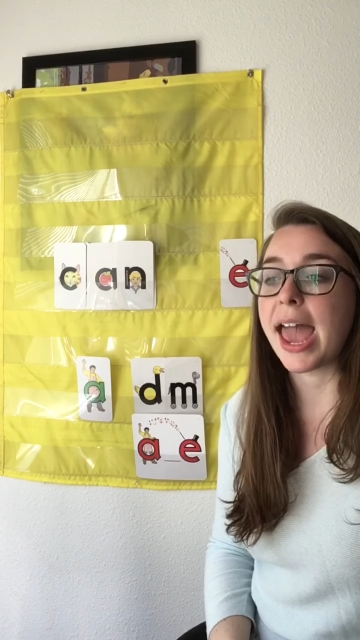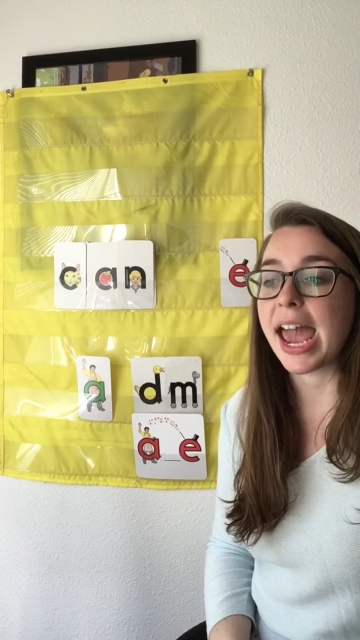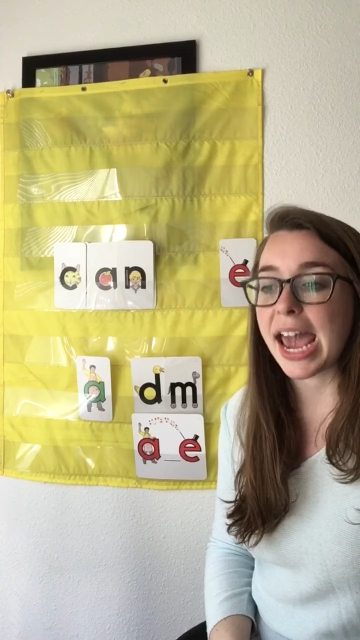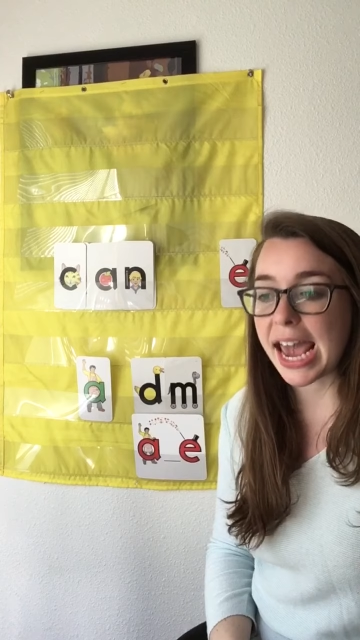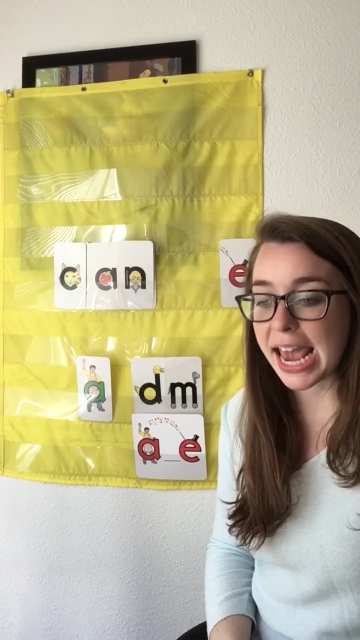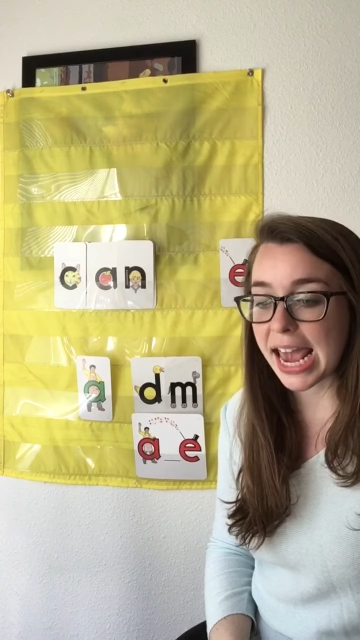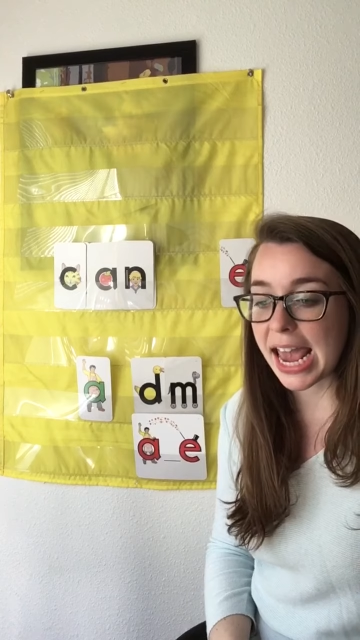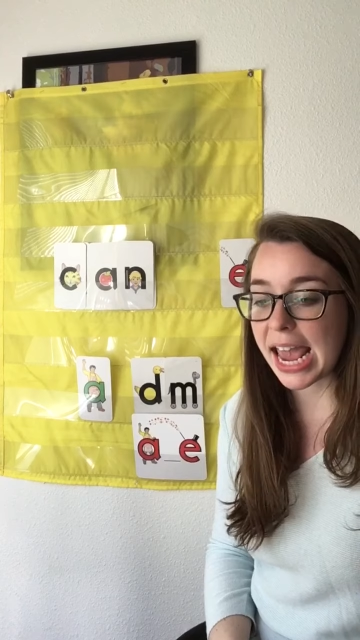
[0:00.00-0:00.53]

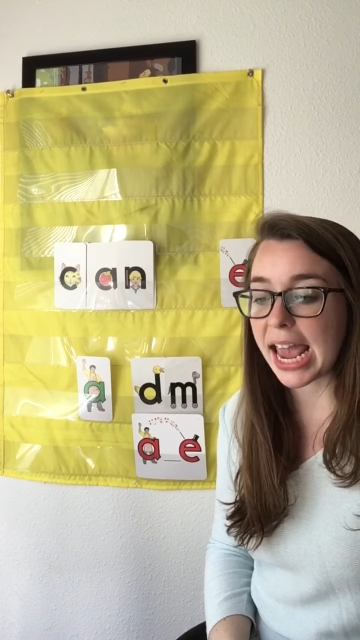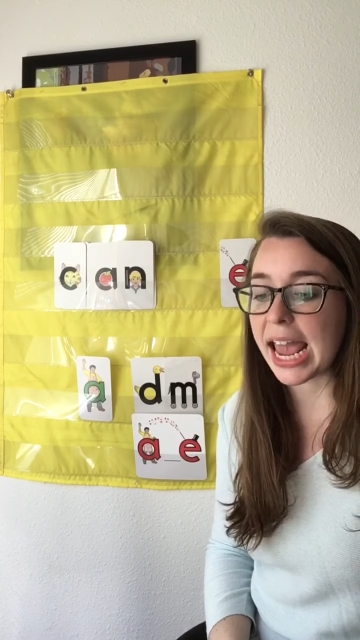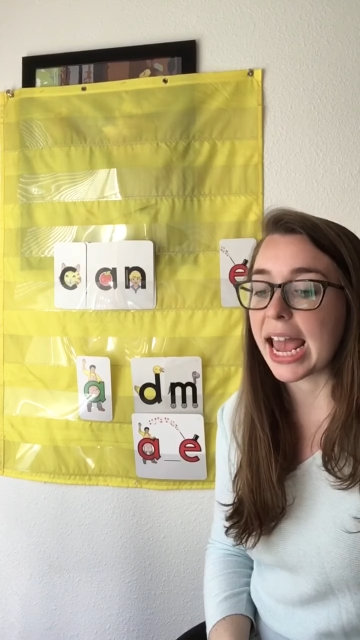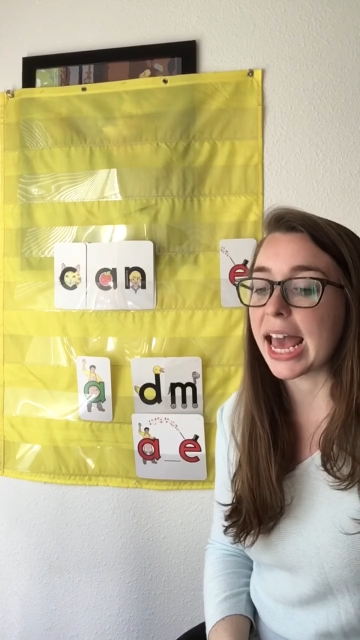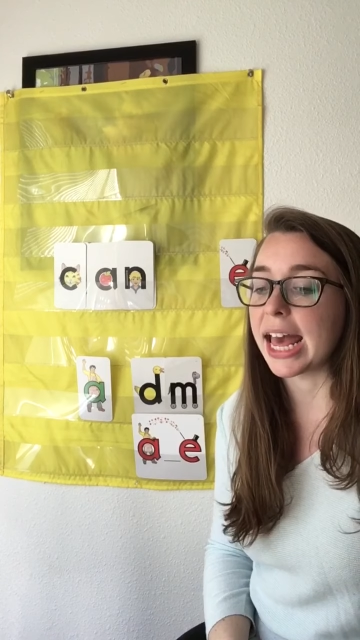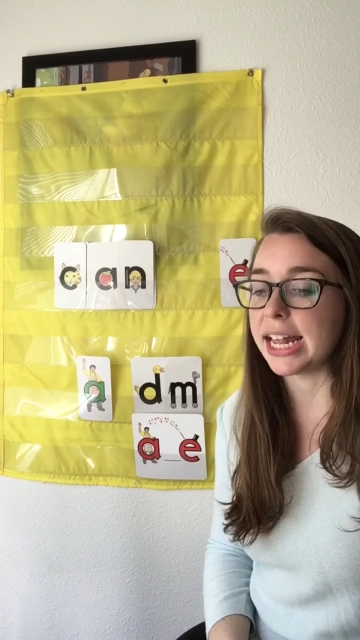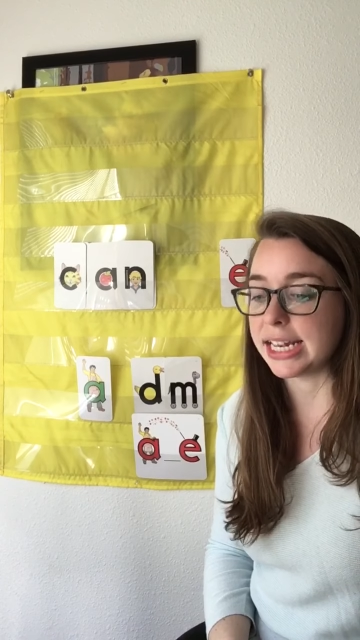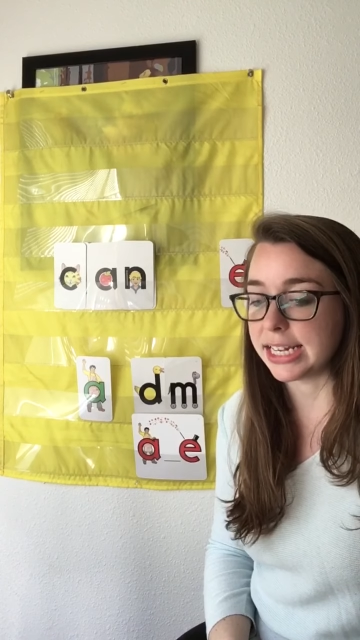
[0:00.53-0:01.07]

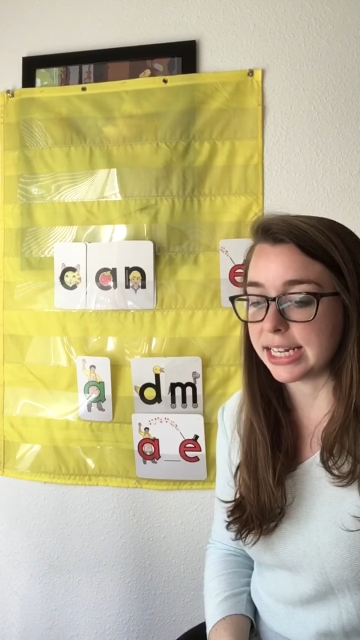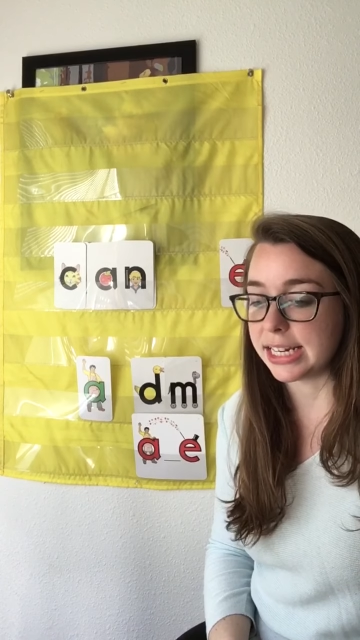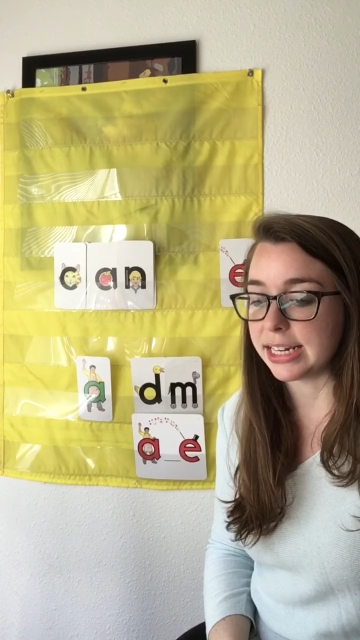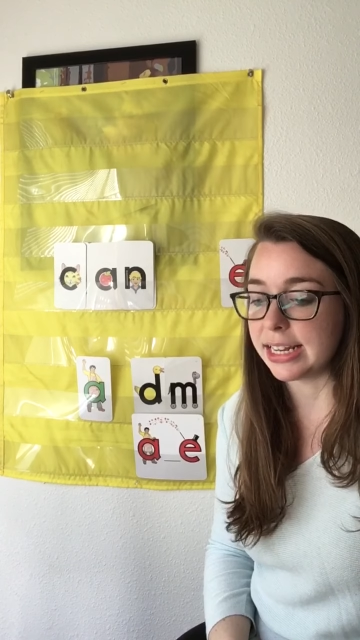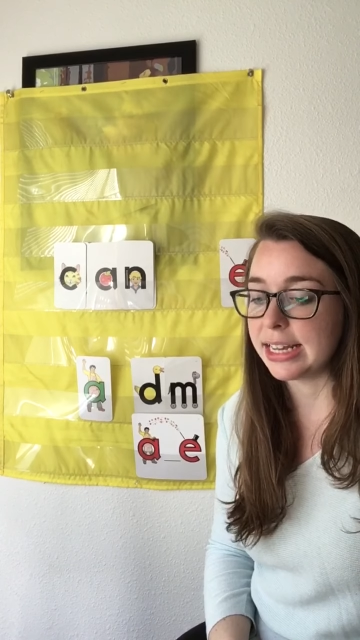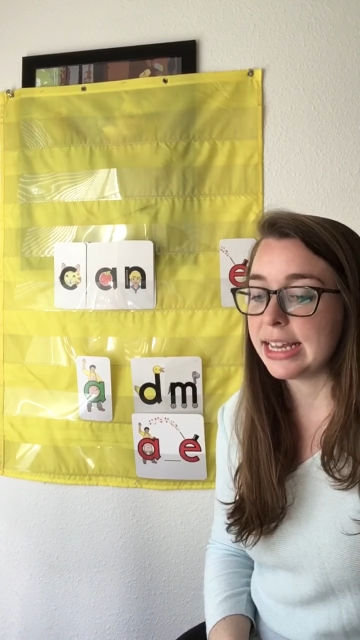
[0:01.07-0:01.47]
K-an.